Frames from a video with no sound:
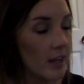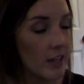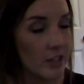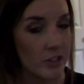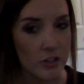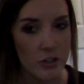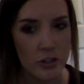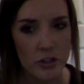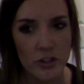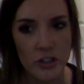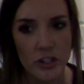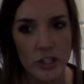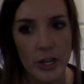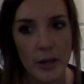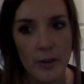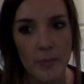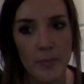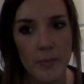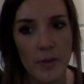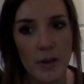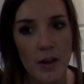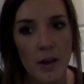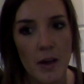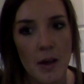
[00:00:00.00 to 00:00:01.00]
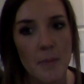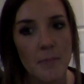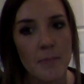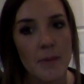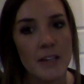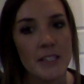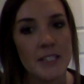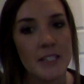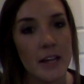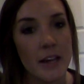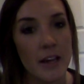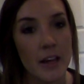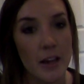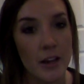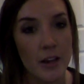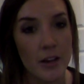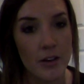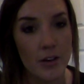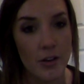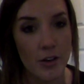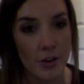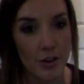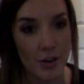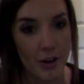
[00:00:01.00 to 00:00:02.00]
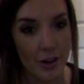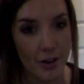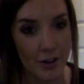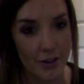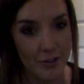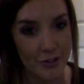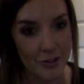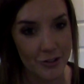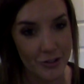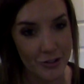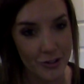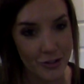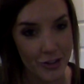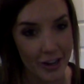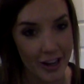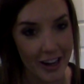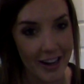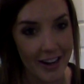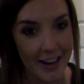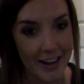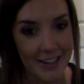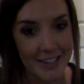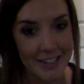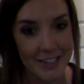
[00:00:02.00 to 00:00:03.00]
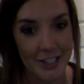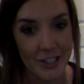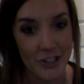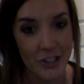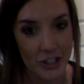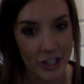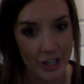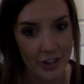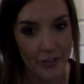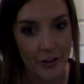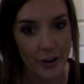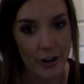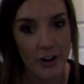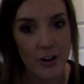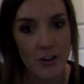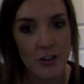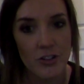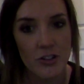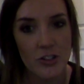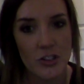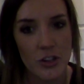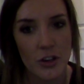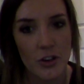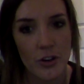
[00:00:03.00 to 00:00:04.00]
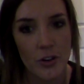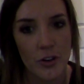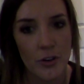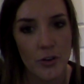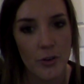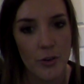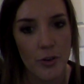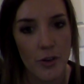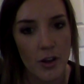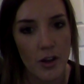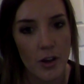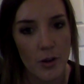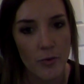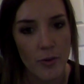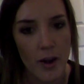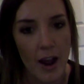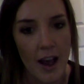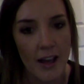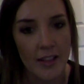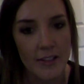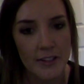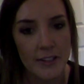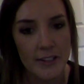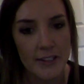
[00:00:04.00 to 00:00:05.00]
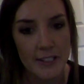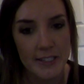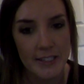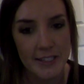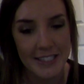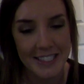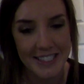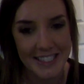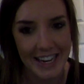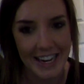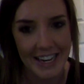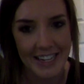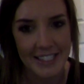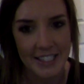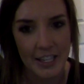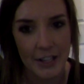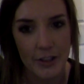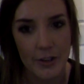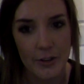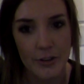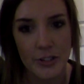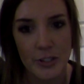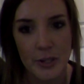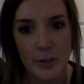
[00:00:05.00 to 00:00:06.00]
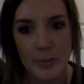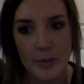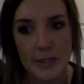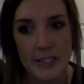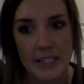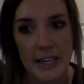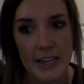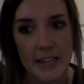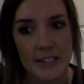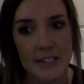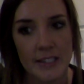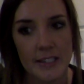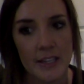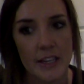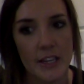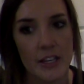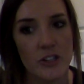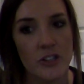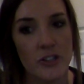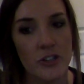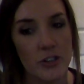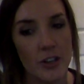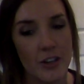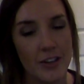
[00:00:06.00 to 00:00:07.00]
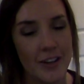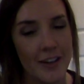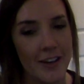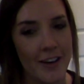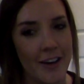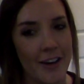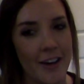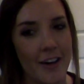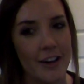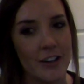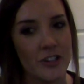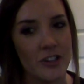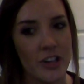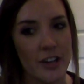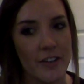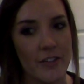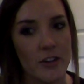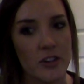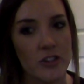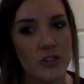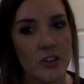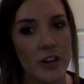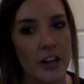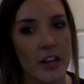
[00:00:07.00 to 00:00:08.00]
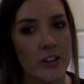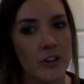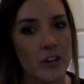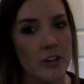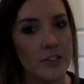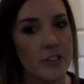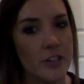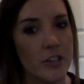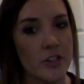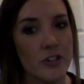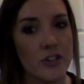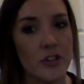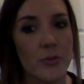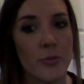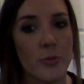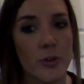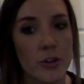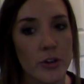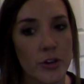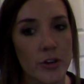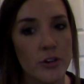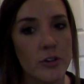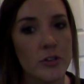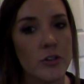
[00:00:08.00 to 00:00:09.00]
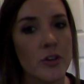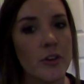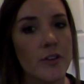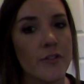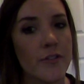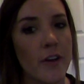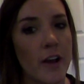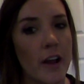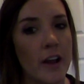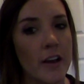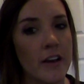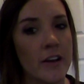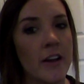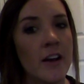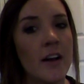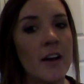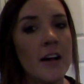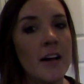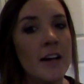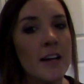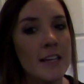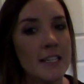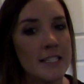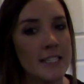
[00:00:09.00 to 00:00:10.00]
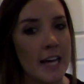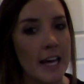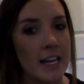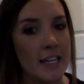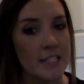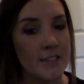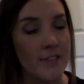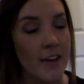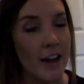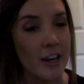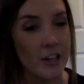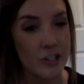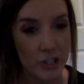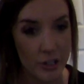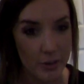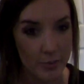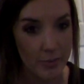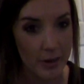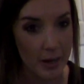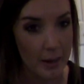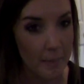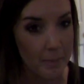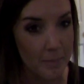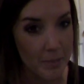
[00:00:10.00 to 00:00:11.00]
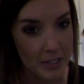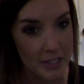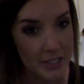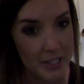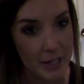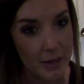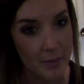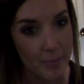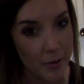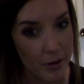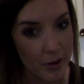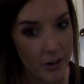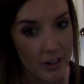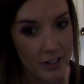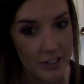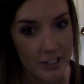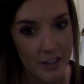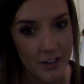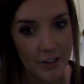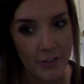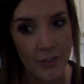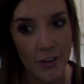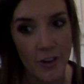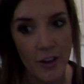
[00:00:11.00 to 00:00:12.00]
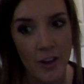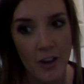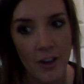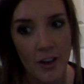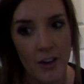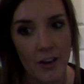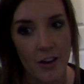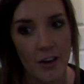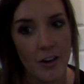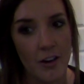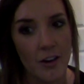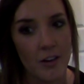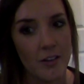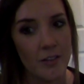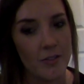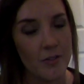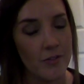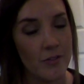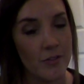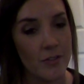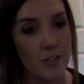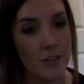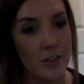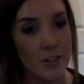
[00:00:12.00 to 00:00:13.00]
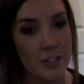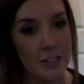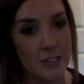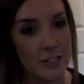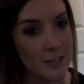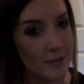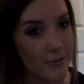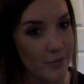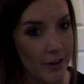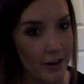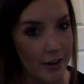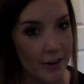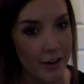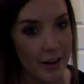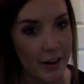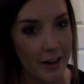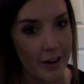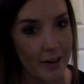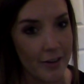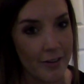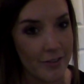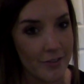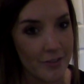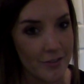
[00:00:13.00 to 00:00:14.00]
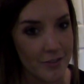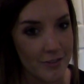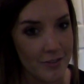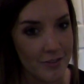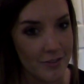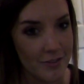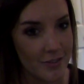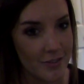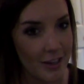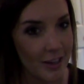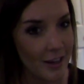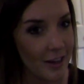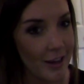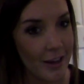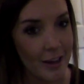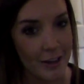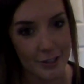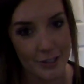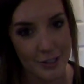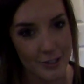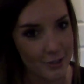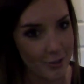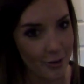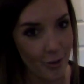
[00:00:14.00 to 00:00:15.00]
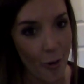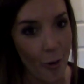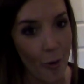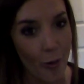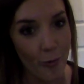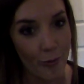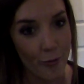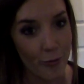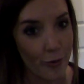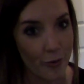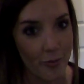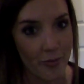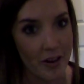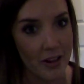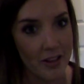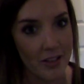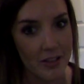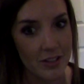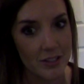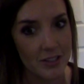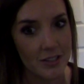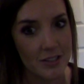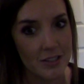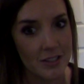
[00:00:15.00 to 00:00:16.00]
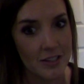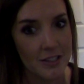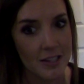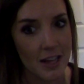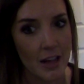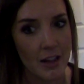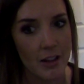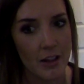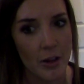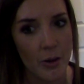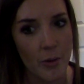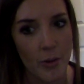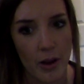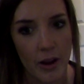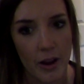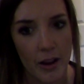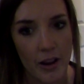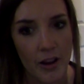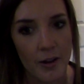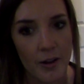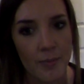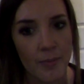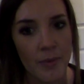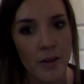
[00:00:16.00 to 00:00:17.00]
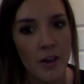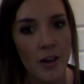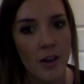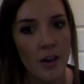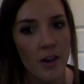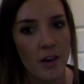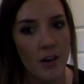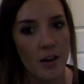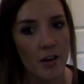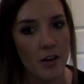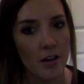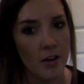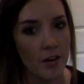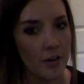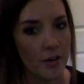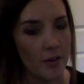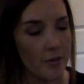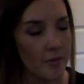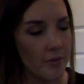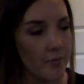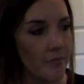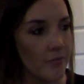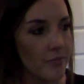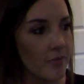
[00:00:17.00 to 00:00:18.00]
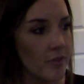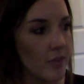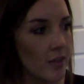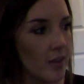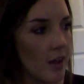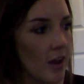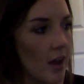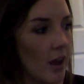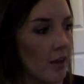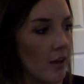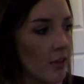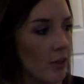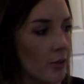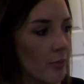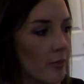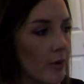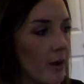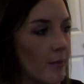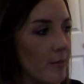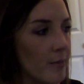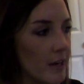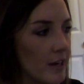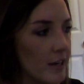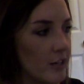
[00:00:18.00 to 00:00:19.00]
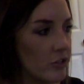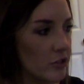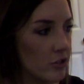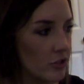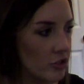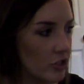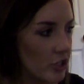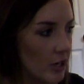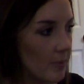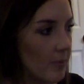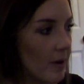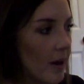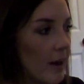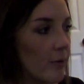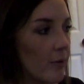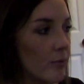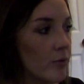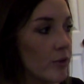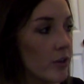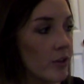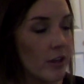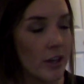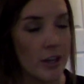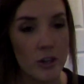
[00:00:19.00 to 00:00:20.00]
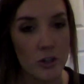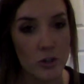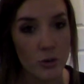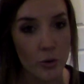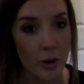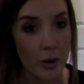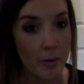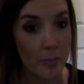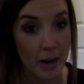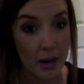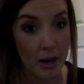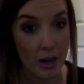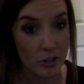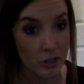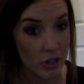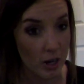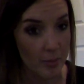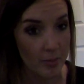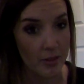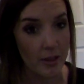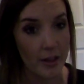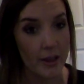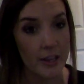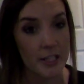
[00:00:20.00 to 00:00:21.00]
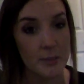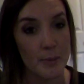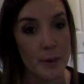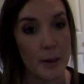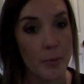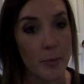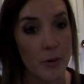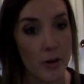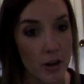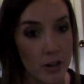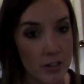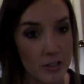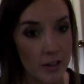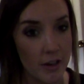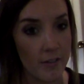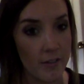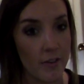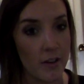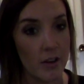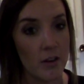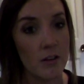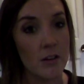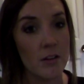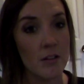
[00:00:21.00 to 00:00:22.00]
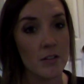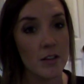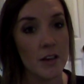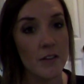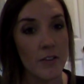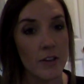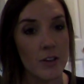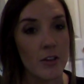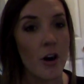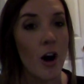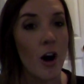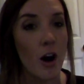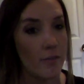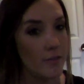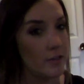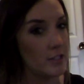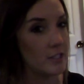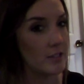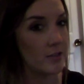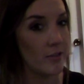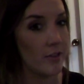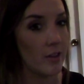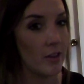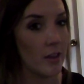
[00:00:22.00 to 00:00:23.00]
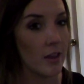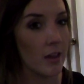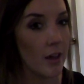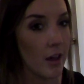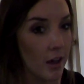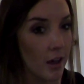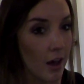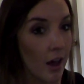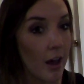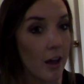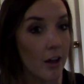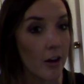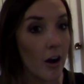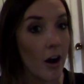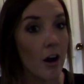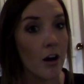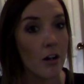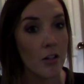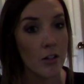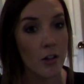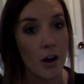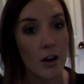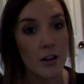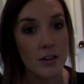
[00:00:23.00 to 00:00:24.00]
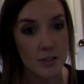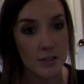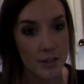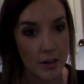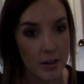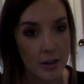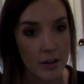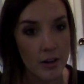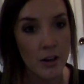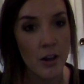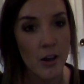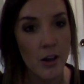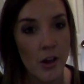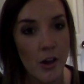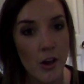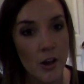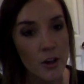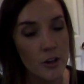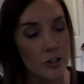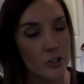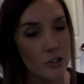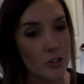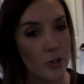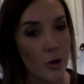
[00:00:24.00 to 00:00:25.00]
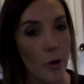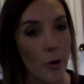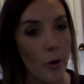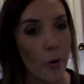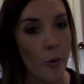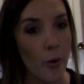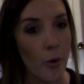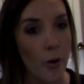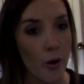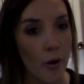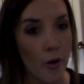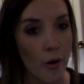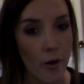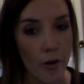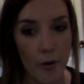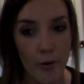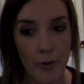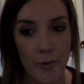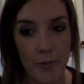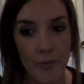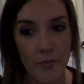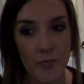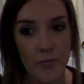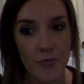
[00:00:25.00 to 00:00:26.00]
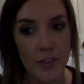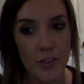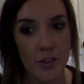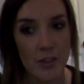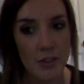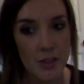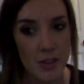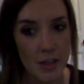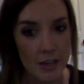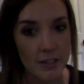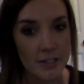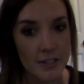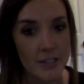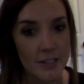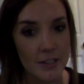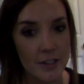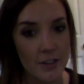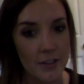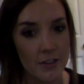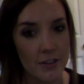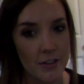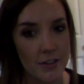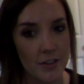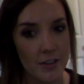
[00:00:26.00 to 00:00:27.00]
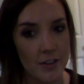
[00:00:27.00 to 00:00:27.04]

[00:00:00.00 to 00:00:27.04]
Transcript: internship. My second trait is achiever. So Rath states that those who possess the achiever strength are diligent workers who find satisfaction in being busy and productive. This is it hits home for me. This is exactly who I am. Throughout my internship, I really enjoyed being on top of things, being productive, and leaving the office feeling like I got a lot done. So this